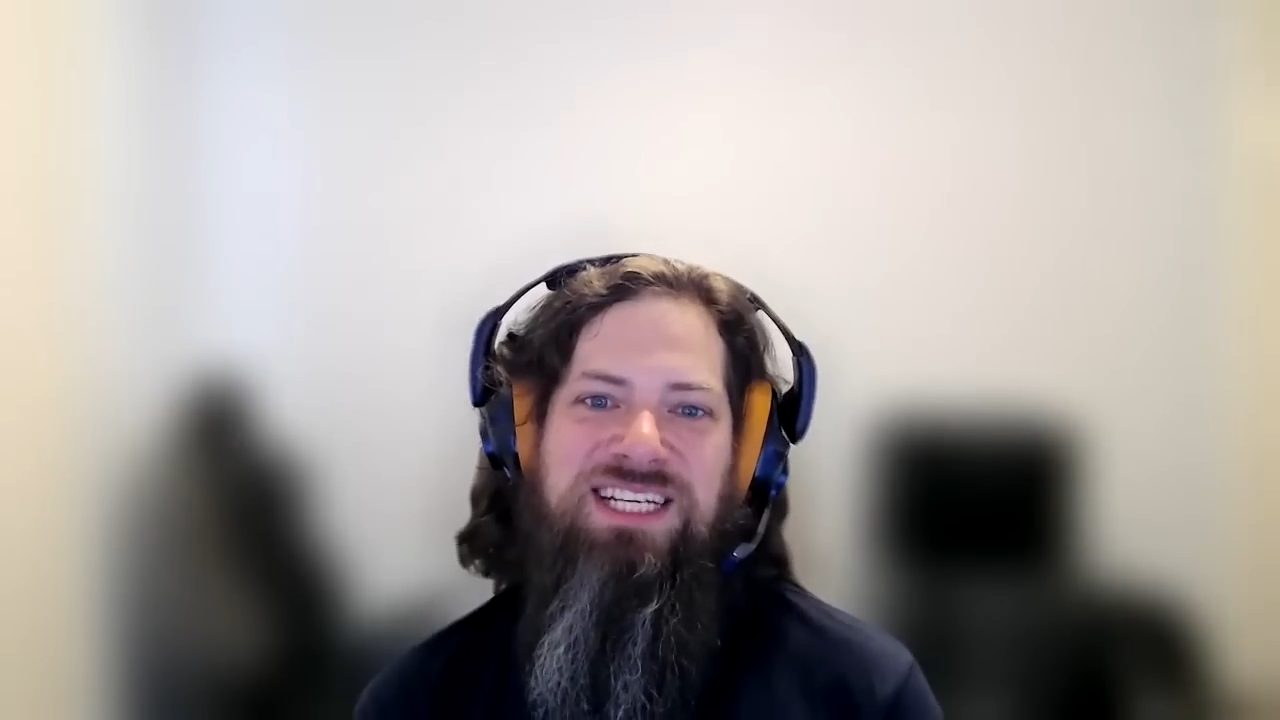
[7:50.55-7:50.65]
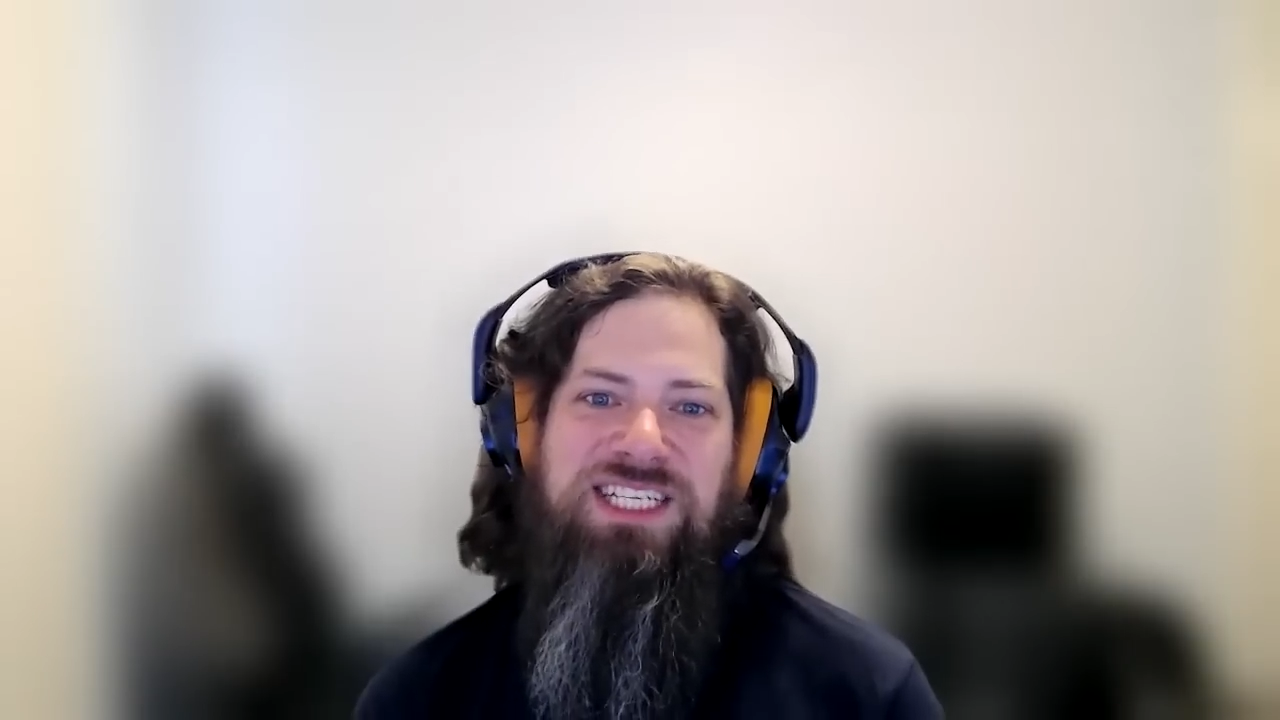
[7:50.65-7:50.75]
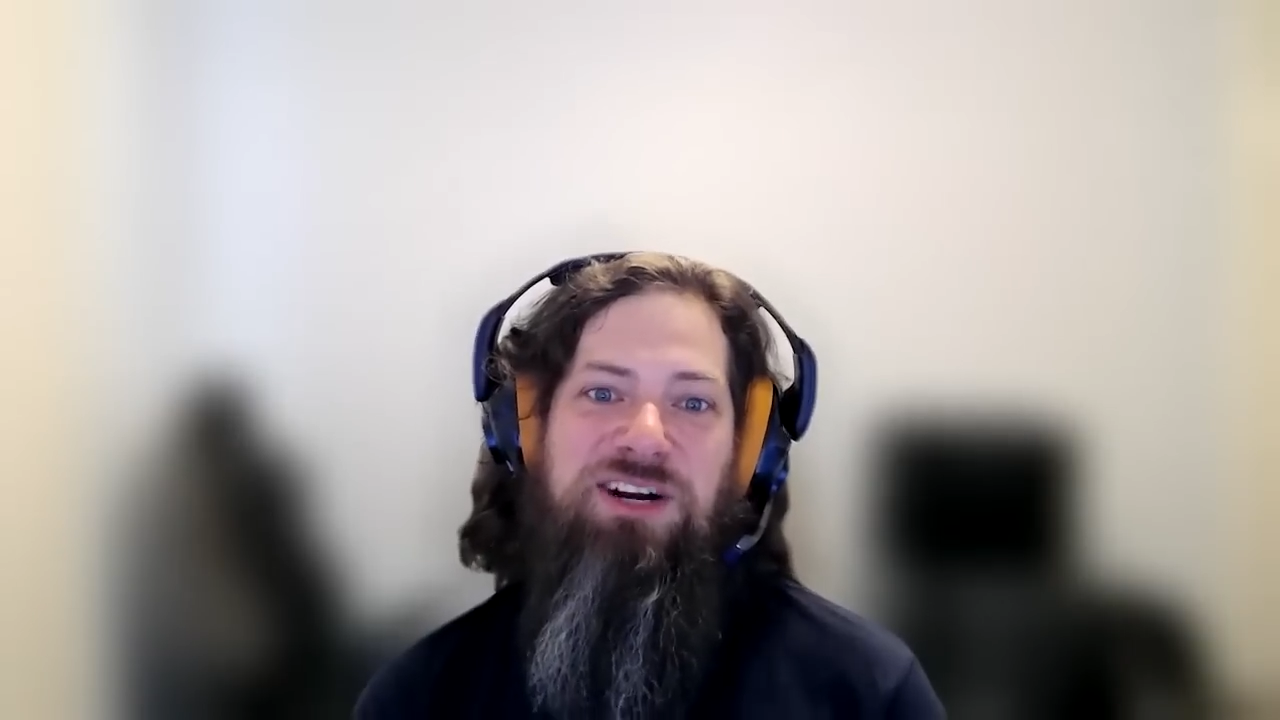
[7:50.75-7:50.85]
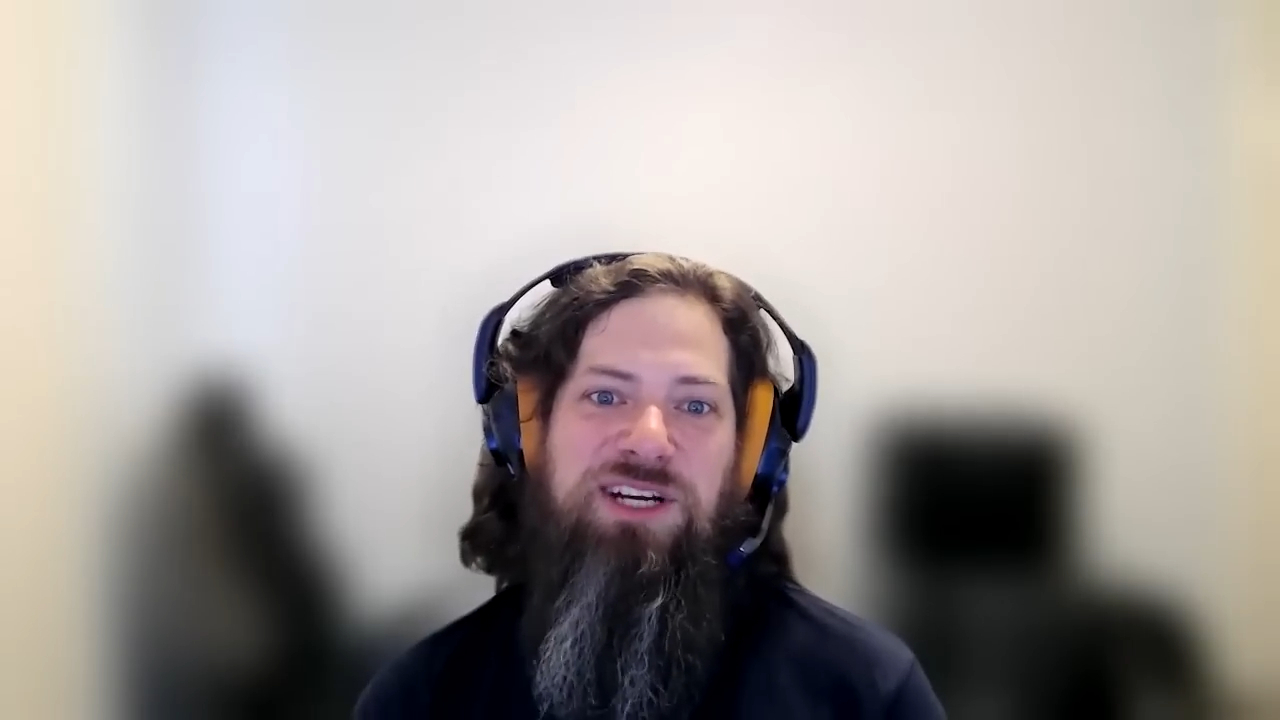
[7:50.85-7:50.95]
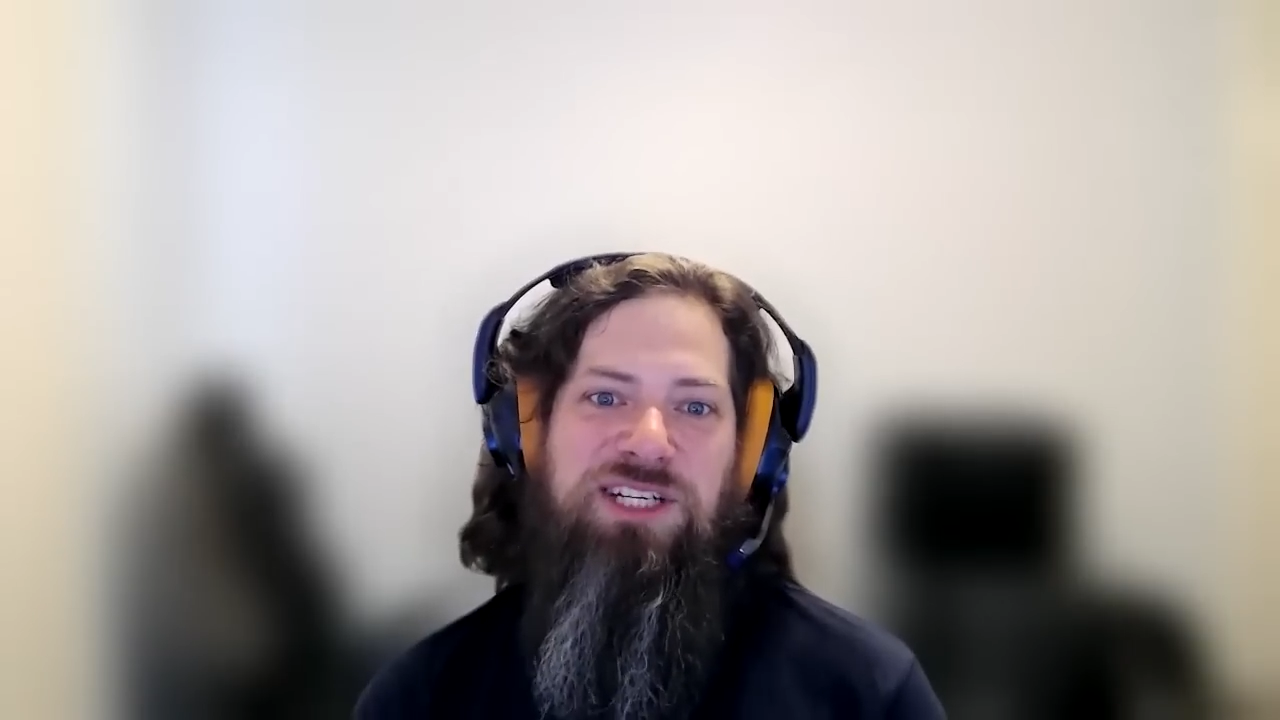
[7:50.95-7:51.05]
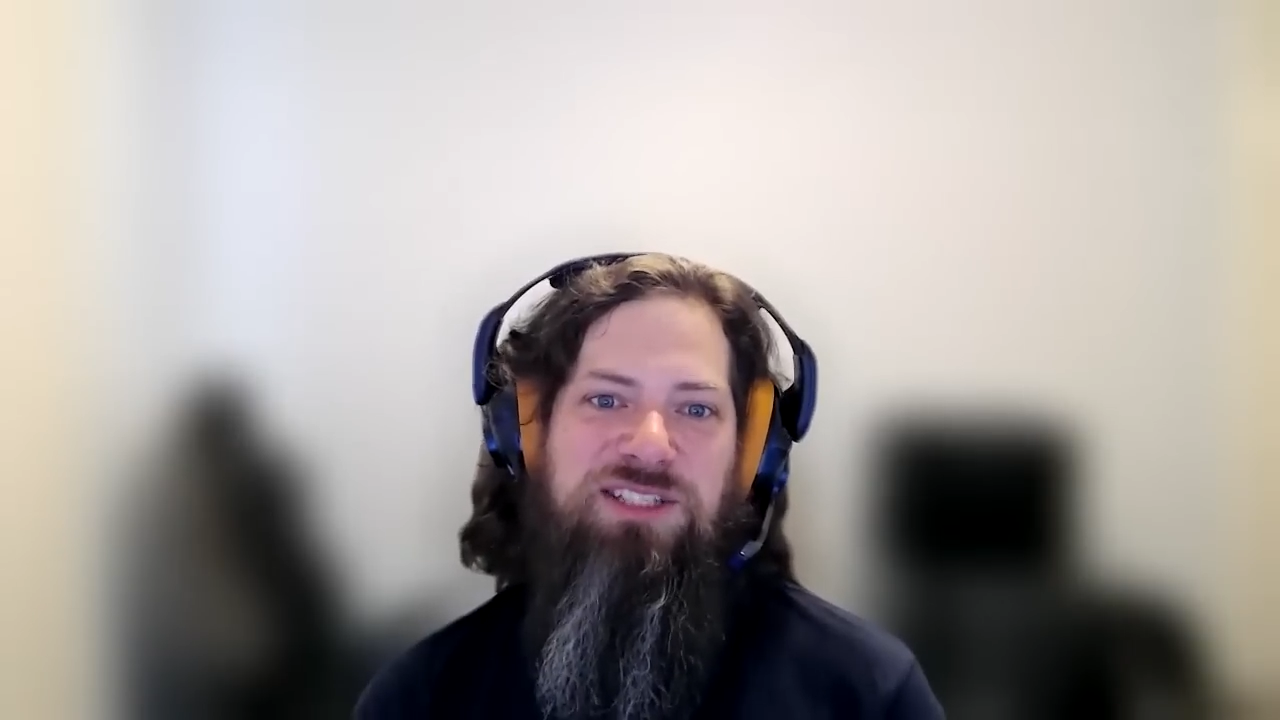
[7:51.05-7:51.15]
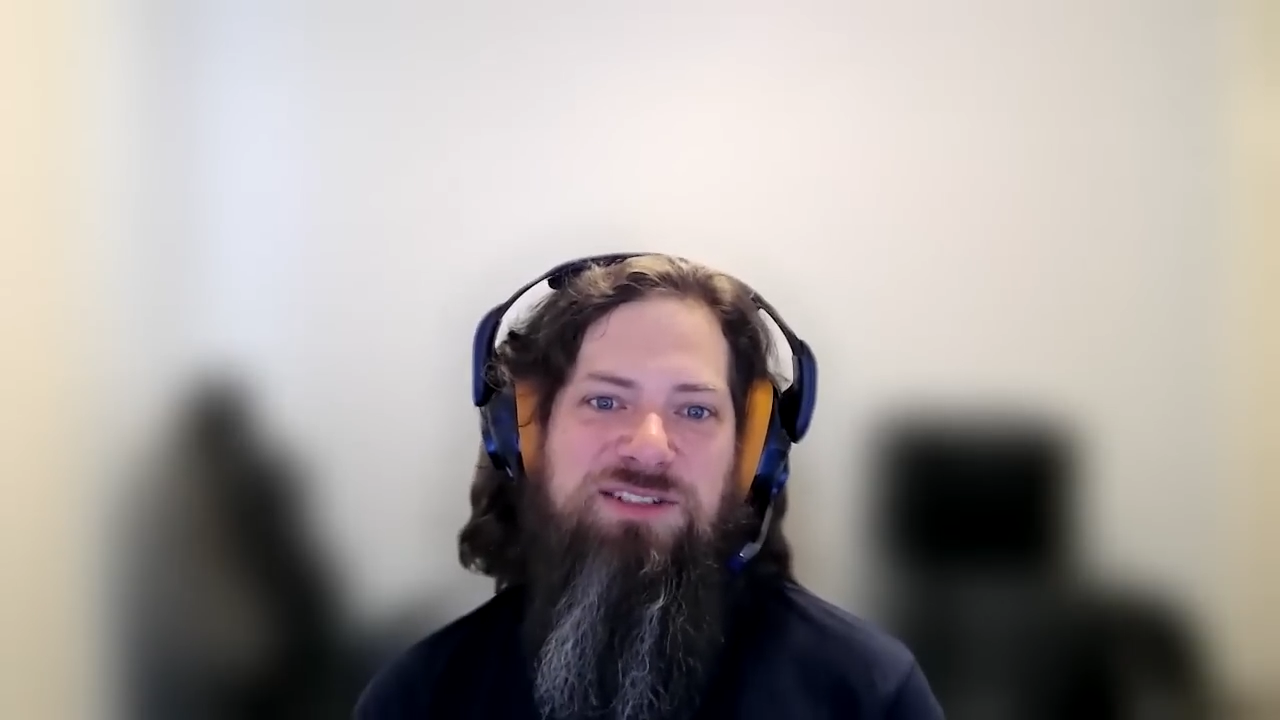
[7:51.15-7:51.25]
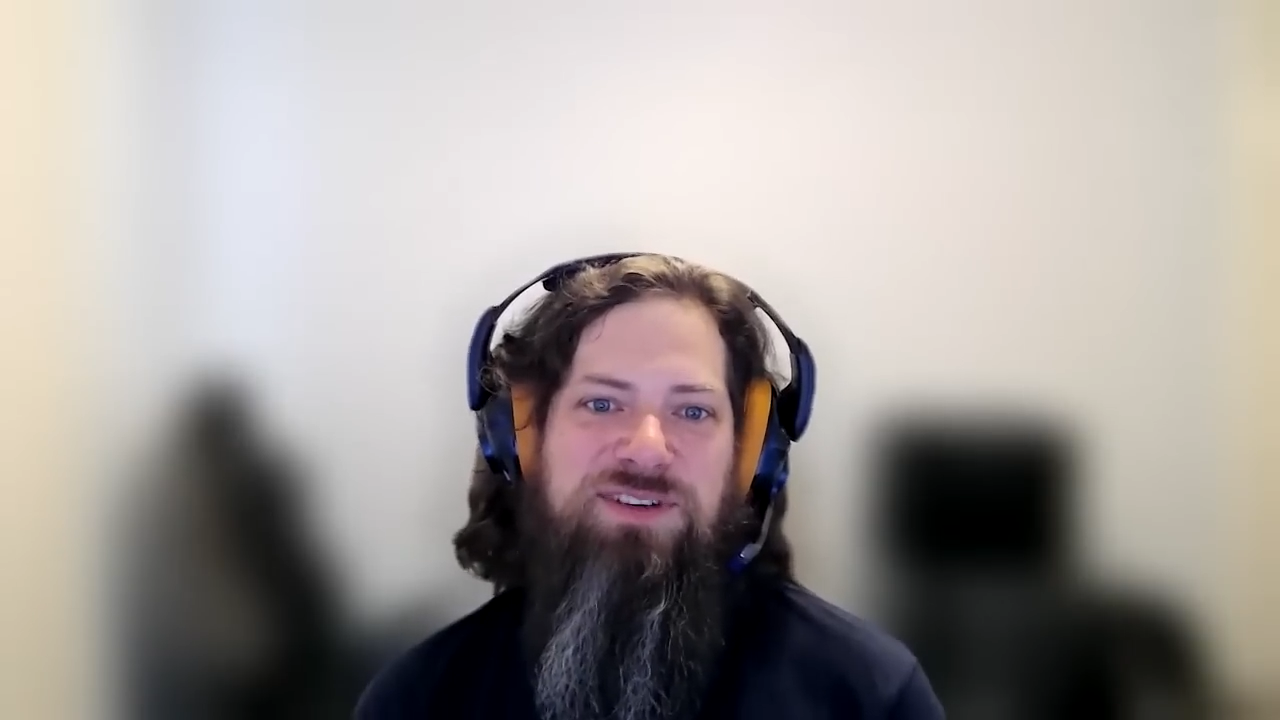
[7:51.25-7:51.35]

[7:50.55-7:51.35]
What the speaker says: generations of